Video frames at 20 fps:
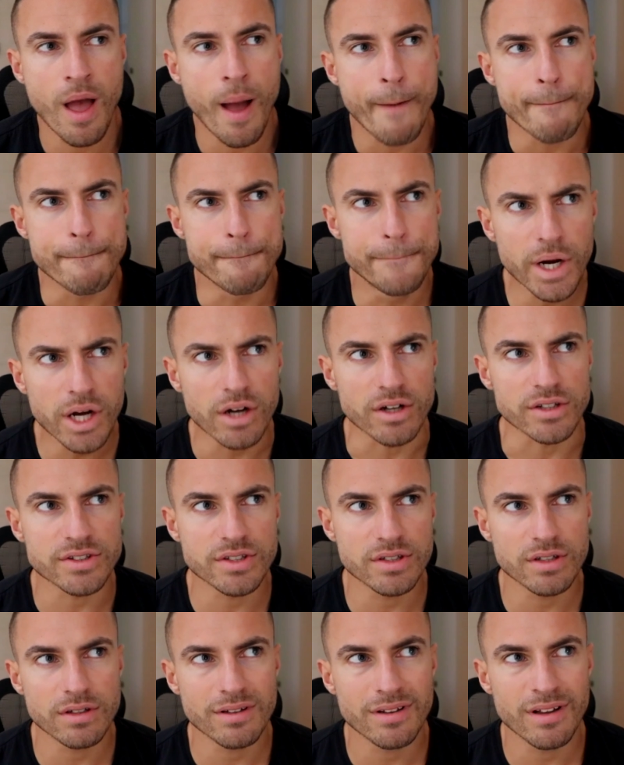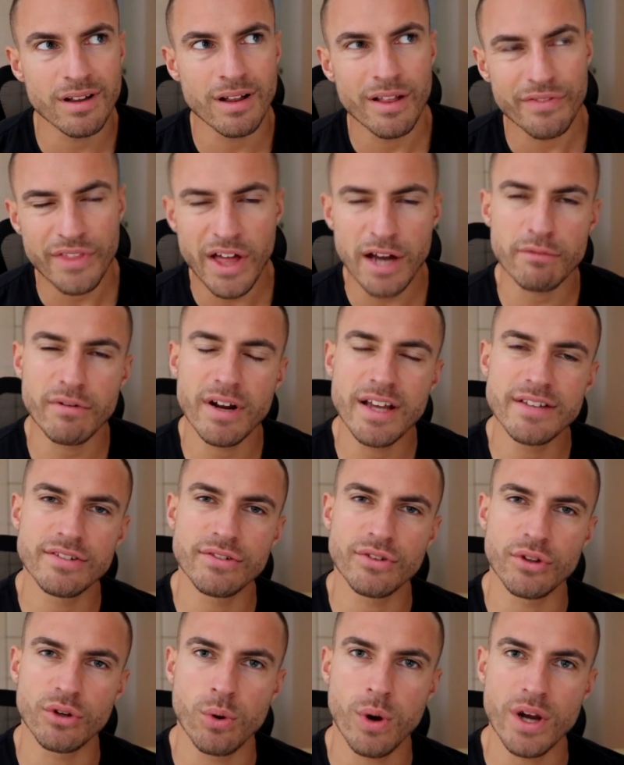But that
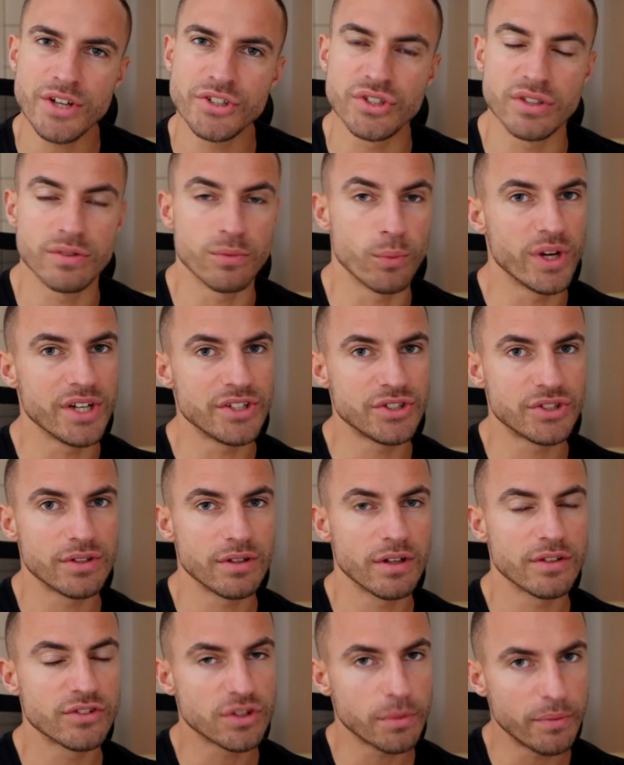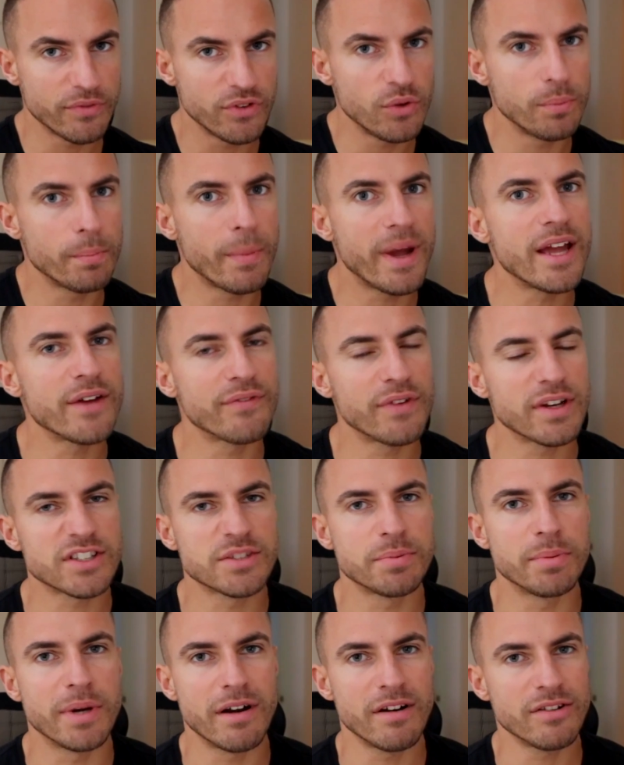raises the question which some of you may have
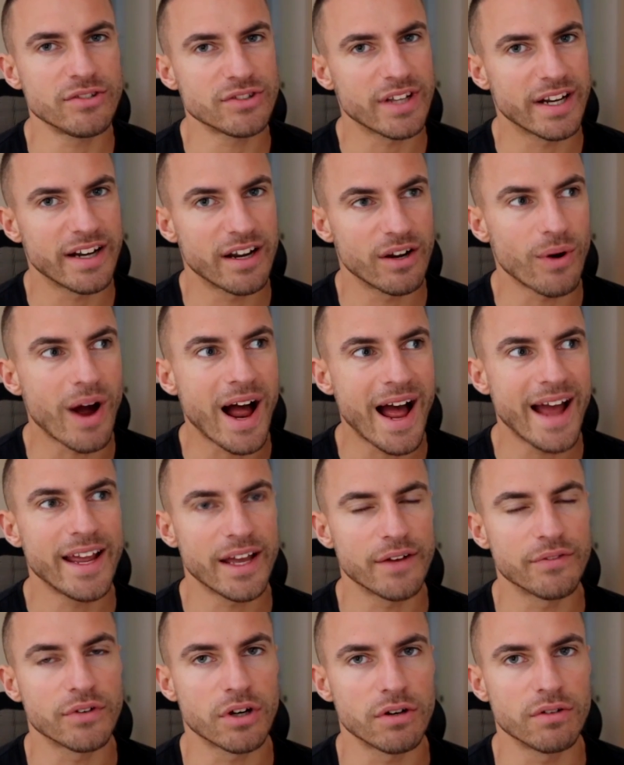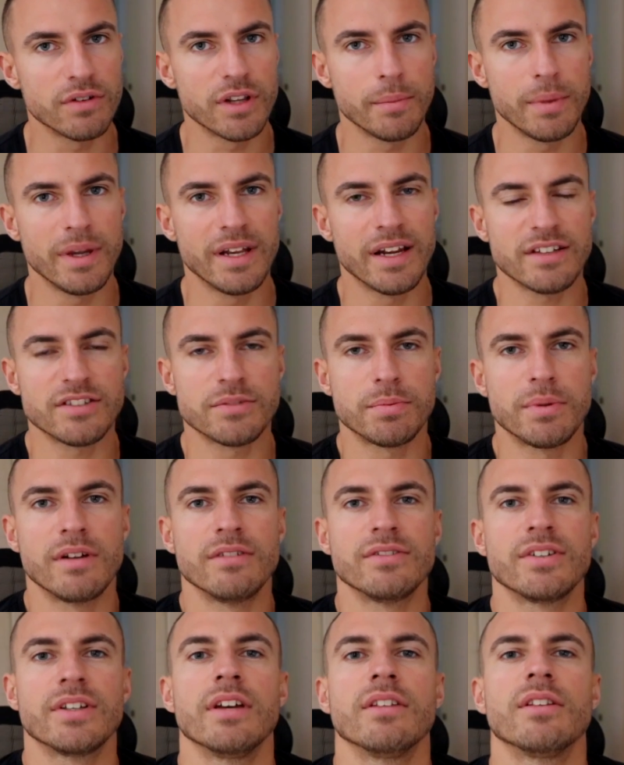experienced. I know I have currently been
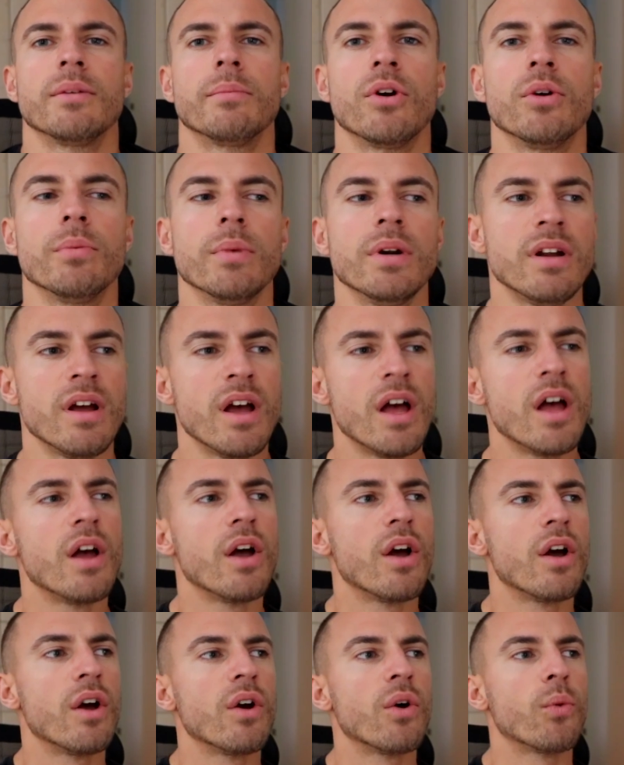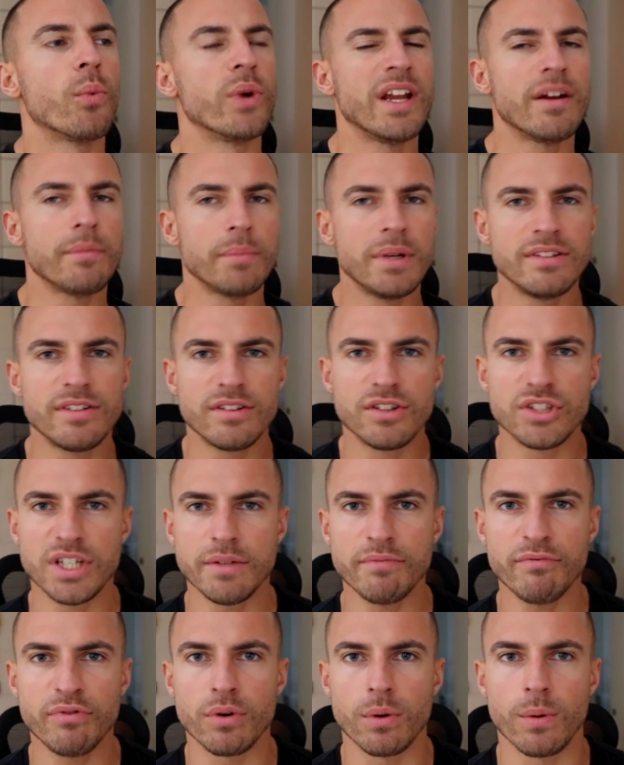experiencing at the moment. When you haven't been to the
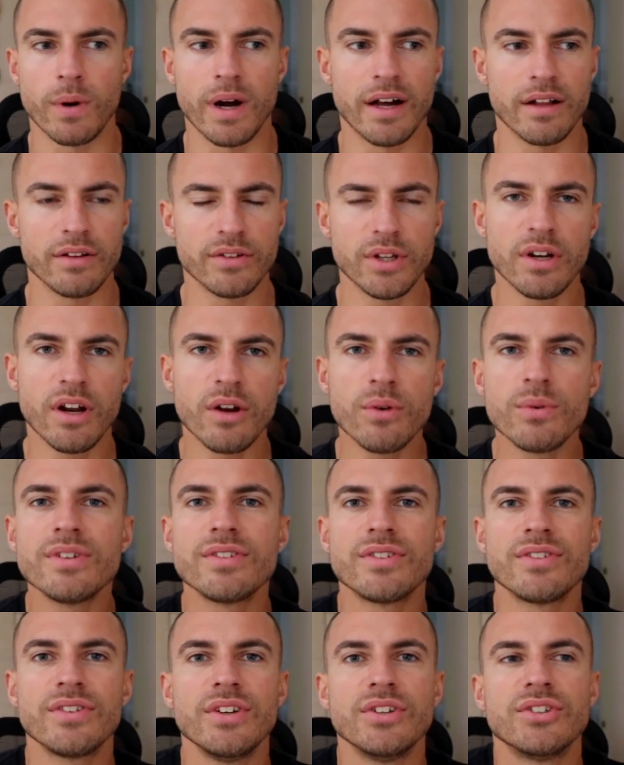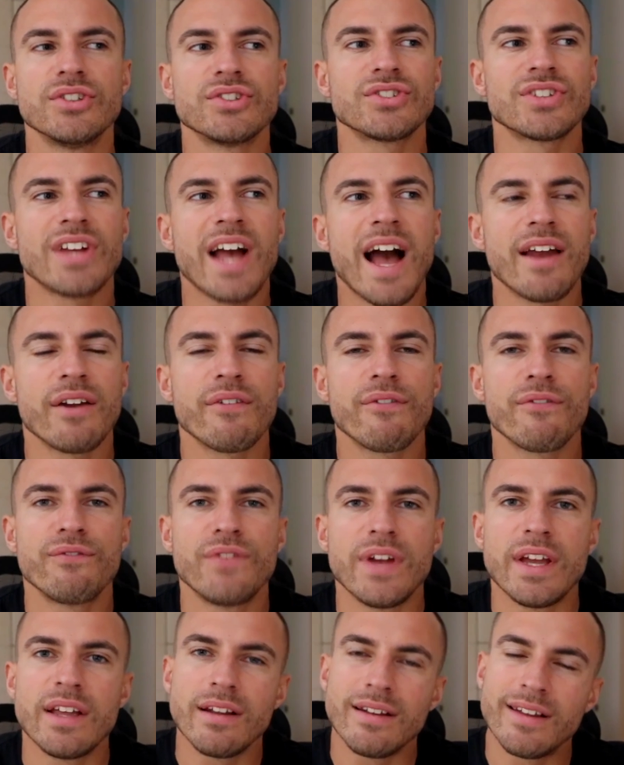gym for a while, you notice you just kind of
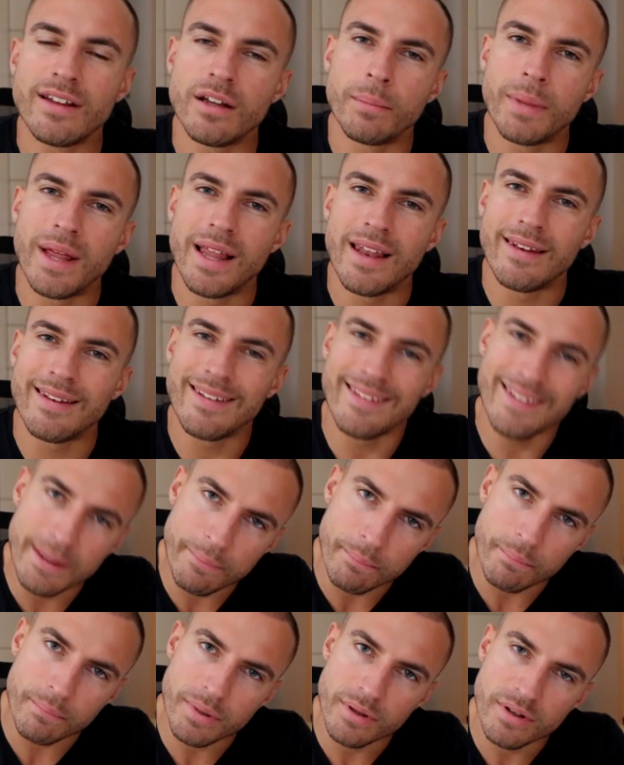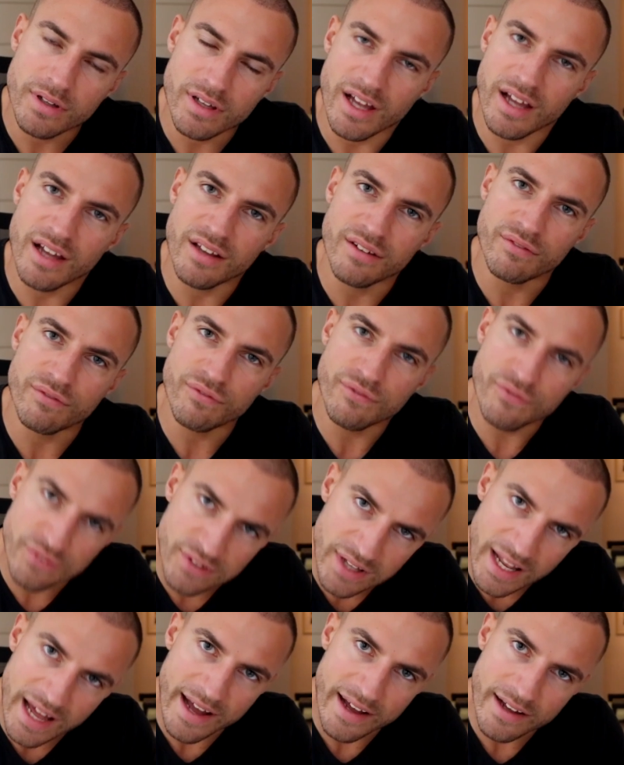feel a little bit limp and
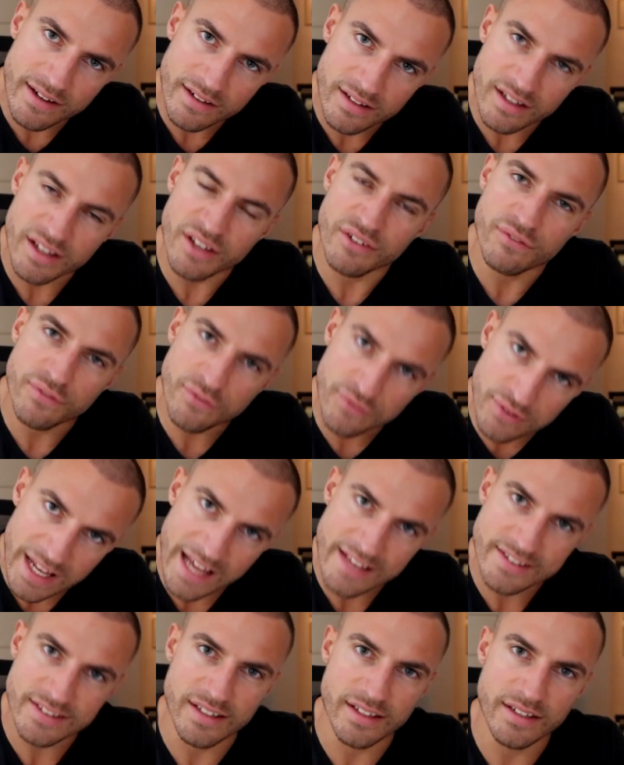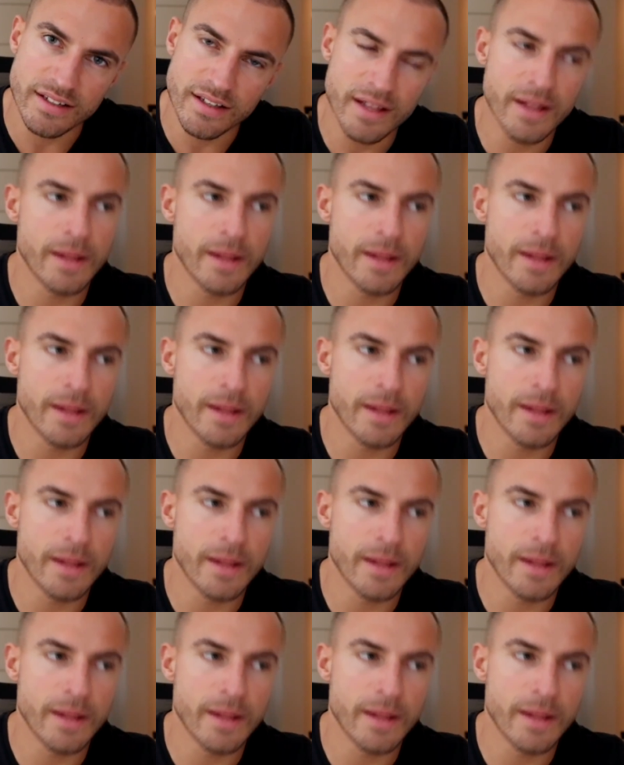flat and flaccid.